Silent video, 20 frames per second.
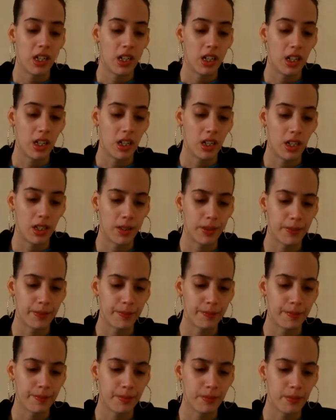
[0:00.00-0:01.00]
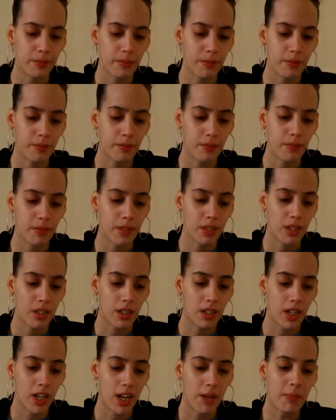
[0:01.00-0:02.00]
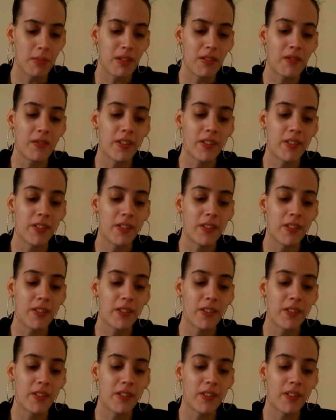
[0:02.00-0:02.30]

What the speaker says: I'm a